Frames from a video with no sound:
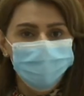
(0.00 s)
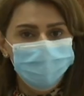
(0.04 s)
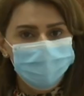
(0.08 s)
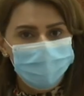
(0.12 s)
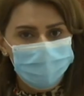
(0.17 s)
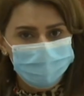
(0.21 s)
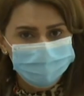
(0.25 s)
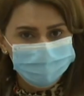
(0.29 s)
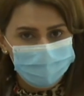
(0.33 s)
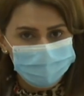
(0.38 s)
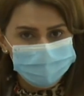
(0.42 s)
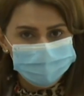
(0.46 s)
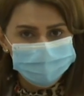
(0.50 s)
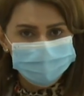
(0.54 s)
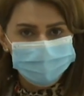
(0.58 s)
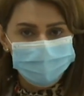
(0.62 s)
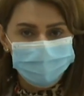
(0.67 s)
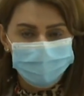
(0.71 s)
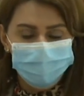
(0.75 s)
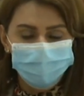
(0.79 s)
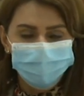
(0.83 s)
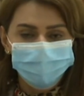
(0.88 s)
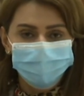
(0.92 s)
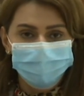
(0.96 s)
I'm right now,
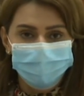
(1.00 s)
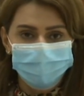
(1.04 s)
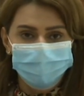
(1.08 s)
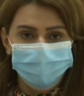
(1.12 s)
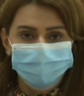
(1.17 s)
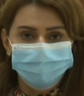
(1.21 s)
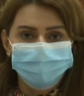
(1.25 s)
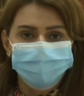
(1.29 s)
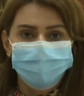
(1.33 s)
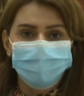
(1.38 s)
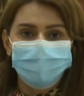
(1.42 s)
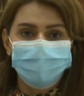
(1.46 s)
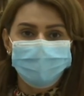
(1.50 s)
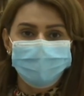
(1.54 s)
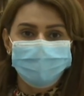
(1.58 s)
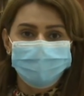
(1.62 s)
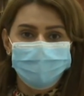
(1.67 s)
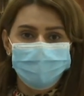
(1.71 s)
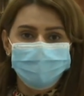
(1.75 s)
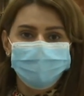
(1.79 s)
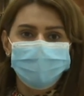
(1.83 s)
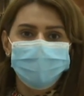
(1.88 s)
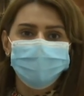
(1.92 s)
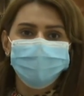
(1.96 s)
in Layla
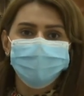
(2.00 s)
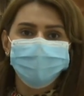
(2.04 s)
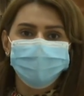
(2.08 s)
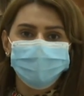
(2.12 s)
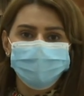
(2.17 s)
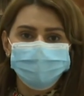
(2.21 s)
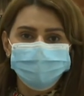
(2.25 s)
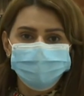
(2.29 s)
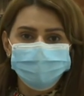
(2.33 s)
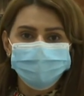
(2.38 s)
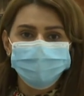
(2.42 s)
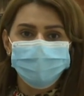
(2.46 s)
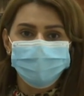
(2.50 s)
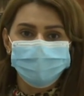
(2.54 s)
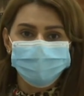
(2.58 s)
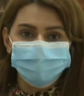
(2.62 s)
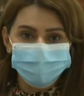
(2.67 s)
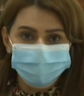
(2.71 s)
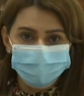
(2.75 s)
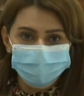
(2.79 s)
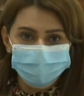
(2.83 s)
al-Qurashi, the